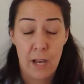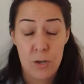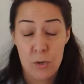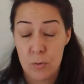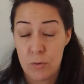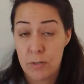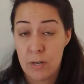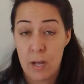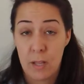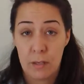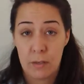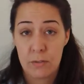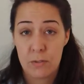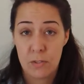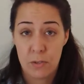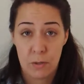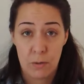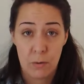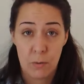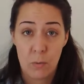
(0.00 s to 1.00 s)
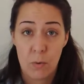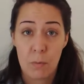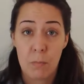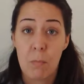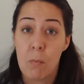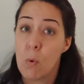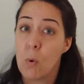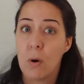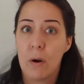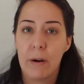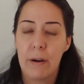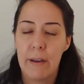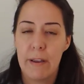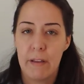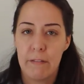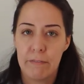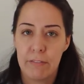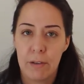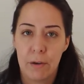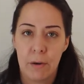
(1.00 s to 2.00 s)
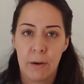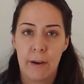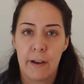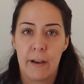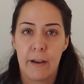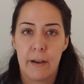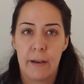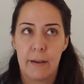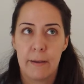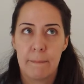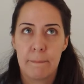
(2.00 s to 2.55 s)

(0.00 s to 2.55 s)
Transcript: one hundred dollars or, or more if they're